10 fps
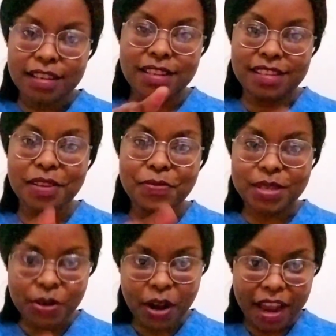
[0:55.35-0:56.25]

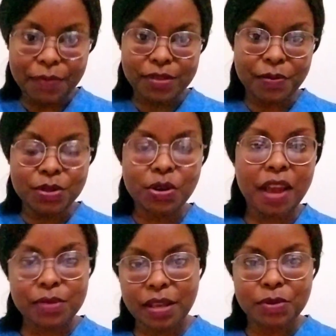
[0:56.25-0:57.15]
subscribe,
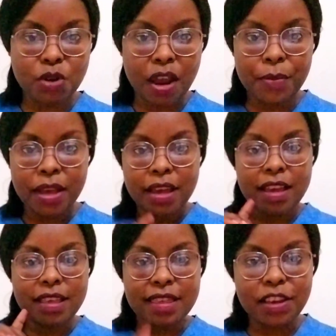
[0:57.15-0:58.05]

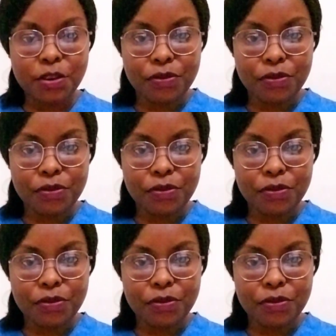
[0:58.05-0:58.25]
and thank you for